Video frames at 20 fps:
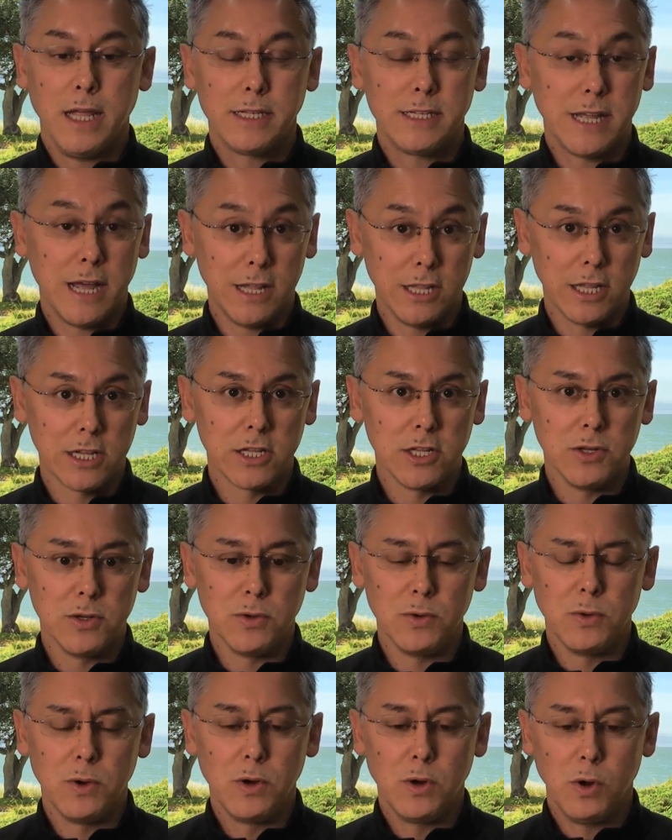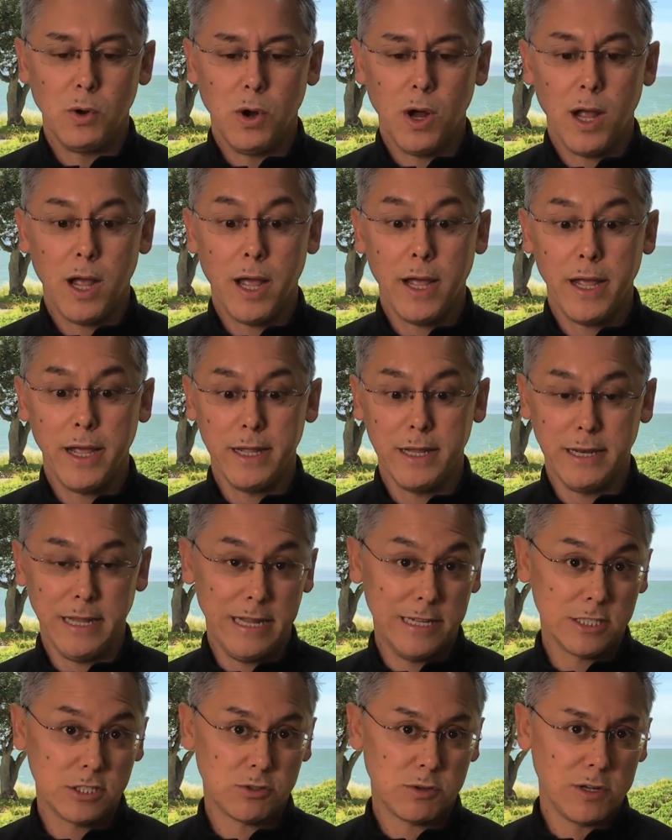telling you and
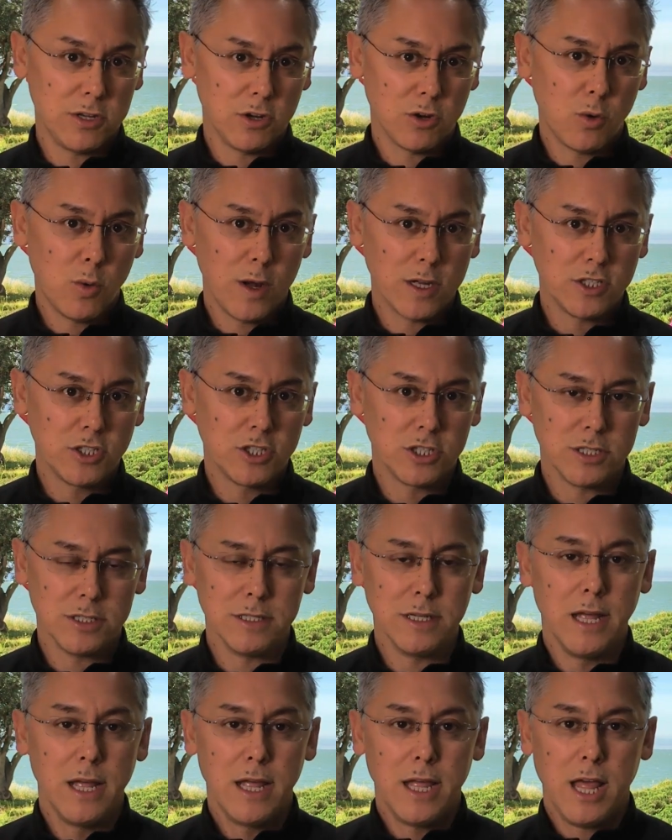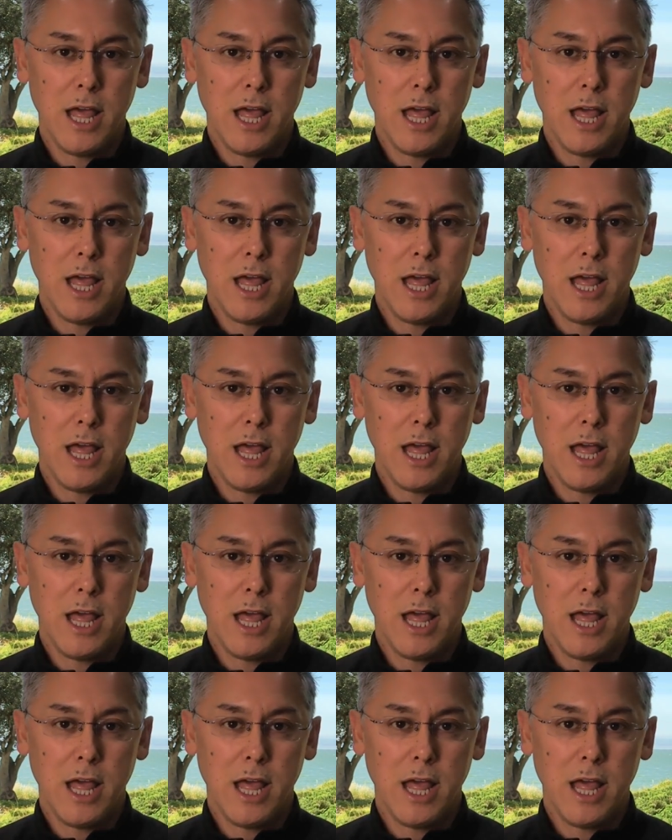answering your question